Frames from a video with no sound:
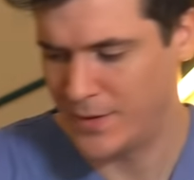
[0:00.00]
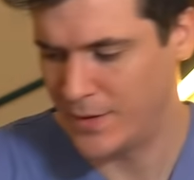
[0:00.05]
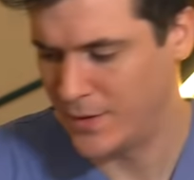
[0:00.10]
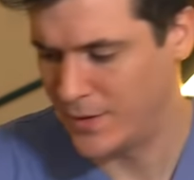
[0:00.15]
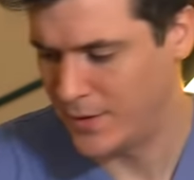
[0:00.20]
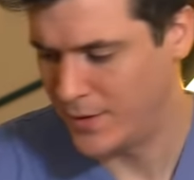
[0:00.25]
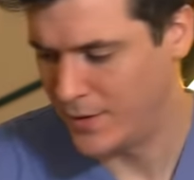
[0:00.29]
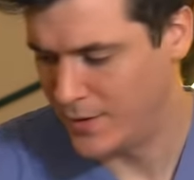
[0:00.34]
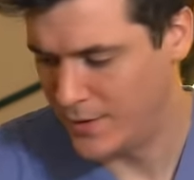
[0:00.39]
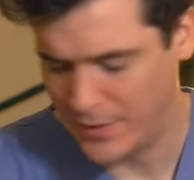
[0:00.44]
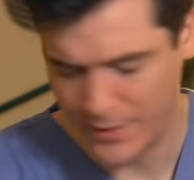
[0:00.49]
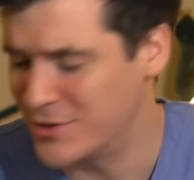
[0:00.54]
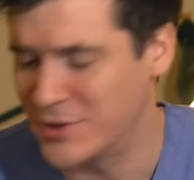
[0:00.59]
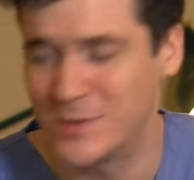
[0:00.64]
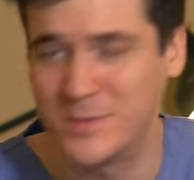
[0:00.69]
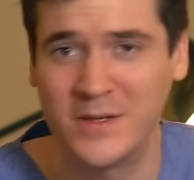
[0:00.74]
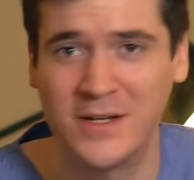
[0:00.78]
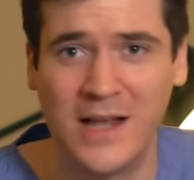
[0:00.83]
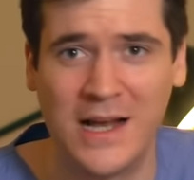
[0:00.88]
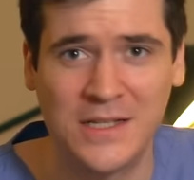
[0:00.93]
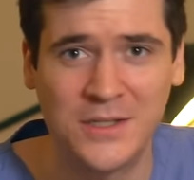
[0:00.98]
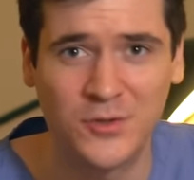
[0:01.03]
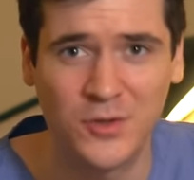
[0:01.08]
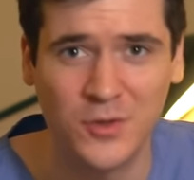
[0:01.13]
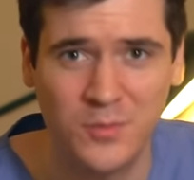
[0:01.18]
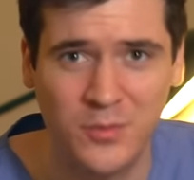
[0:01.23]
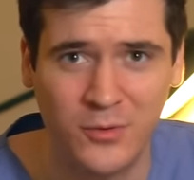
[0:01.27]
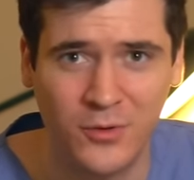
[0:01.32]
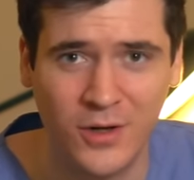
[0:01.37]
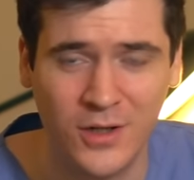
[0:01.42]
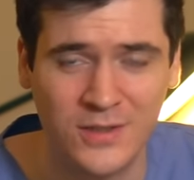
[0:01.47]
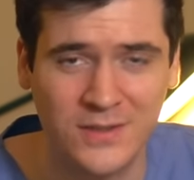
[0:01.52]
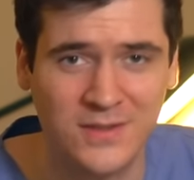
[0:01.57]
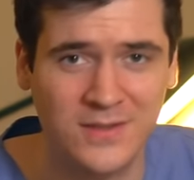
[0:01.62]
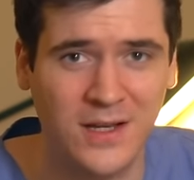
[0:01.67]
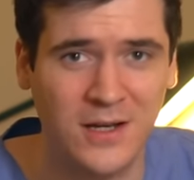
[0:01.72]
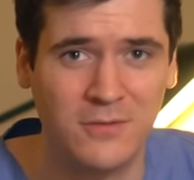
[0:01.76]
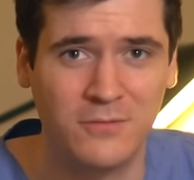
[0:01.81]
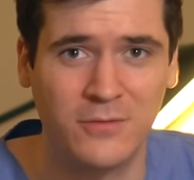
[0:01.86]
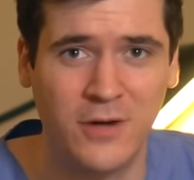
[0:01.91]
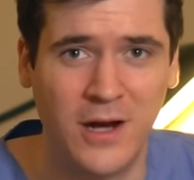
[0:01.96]
So there's been lots of reports
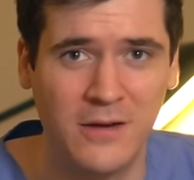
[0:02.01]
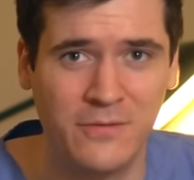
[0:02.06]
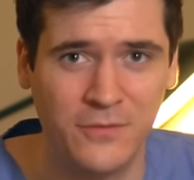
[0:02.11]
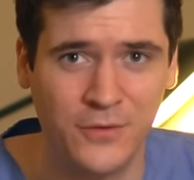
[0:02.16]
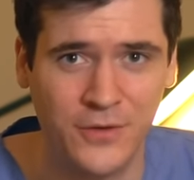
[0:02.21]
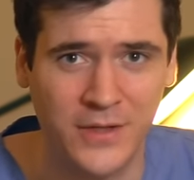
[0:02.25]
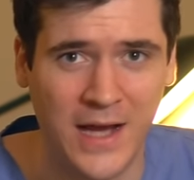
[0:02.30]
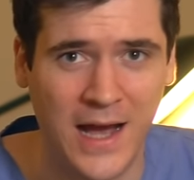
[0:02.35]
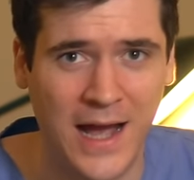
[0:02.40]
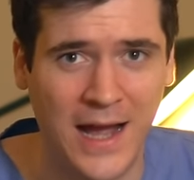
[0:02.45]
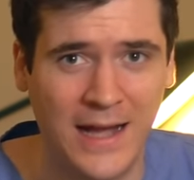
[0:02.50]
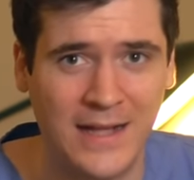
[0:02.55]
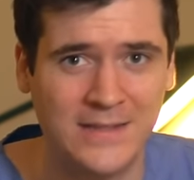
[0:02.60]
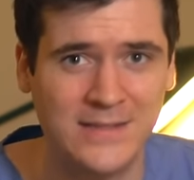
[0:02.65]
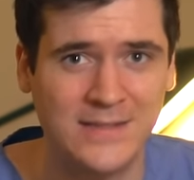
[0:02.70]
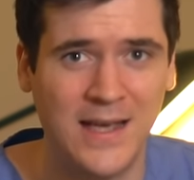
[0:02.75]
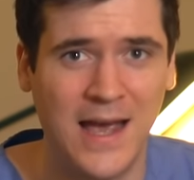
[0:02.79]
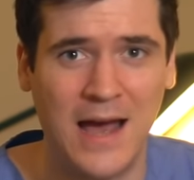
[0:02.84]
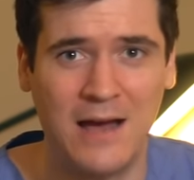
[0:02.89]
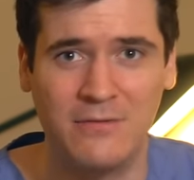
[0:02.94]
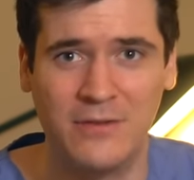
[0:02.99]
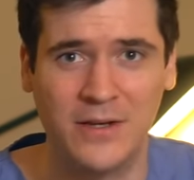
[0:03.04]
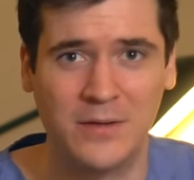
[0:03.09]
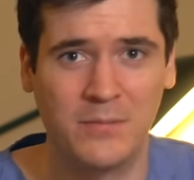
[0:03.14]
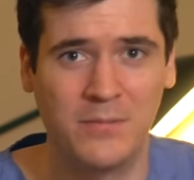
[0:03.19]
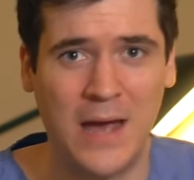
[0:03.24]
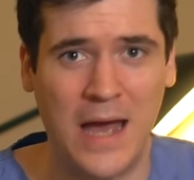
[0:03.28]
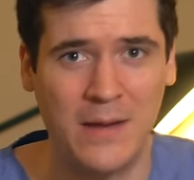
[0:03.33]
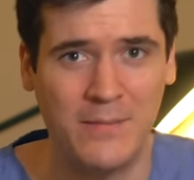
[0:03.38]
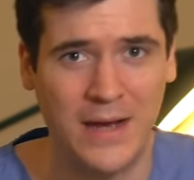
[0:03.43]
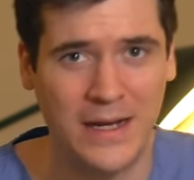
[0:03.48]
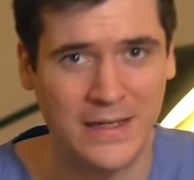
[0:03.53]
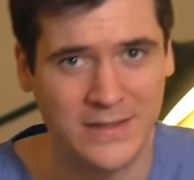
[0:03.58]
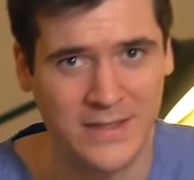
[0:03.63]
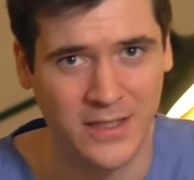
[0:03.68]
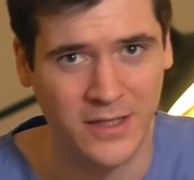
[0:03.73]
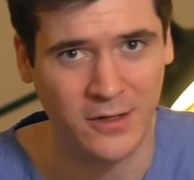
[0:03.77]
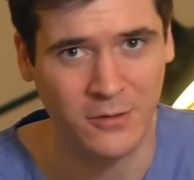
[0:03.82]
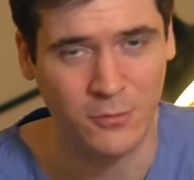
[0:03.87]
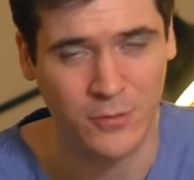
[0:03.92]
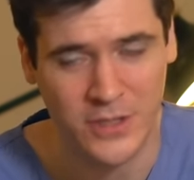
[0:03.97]
of raw food diets having bad
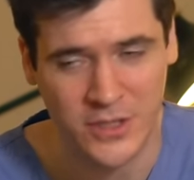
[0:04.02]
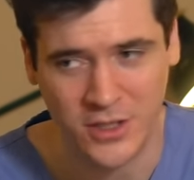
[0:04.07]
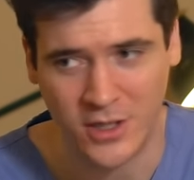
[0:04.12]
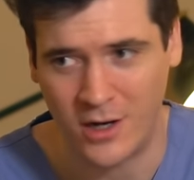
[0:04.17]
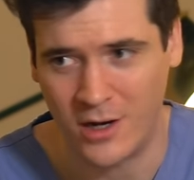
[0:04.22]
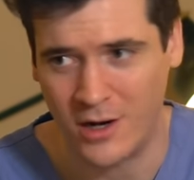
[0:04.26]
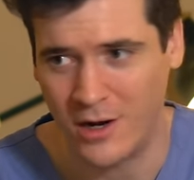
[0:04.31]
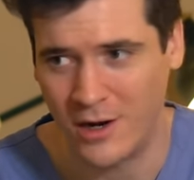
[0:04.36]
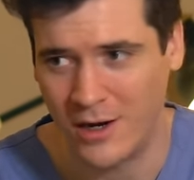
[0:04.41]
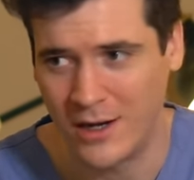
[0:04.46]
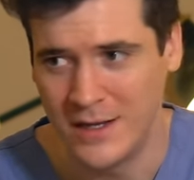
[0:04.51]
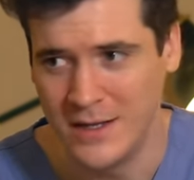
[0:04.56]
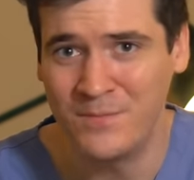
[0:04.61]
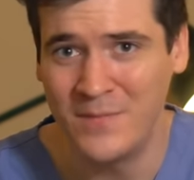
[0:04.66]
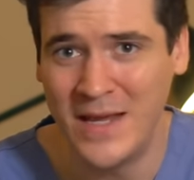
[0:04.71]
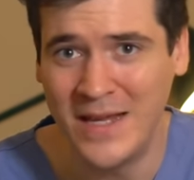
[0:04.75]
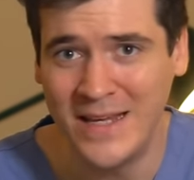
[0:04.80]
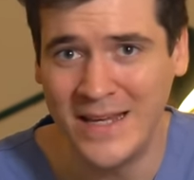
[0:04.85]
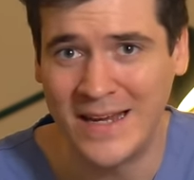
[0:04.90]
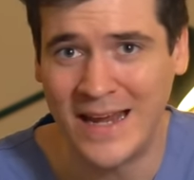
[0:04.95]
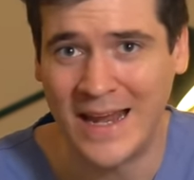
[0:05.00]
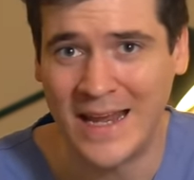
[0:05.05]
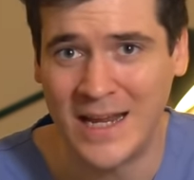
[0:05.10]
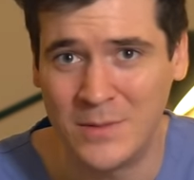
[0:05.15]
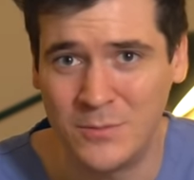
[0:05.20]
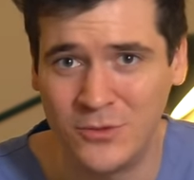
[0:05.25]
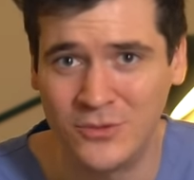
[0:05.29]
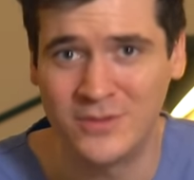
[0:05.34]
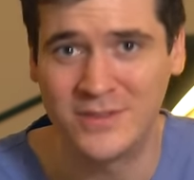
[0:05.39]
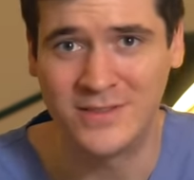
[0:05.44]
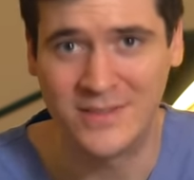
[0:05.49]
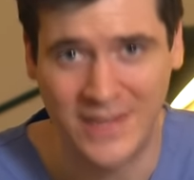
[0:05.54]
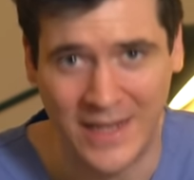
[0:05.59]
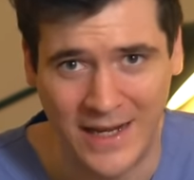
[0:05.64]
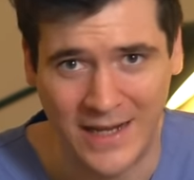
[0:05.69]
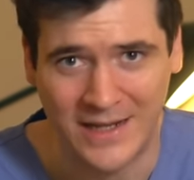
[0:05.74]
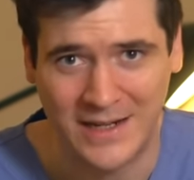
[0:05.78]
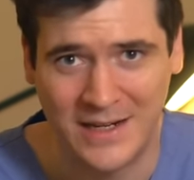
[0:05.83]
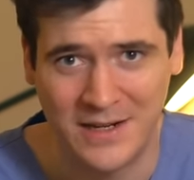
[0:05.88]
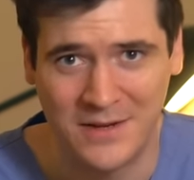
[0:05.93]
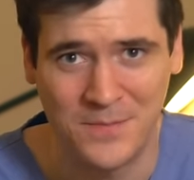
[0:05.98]
bacteria which are making animals
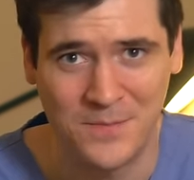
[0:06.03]
sick.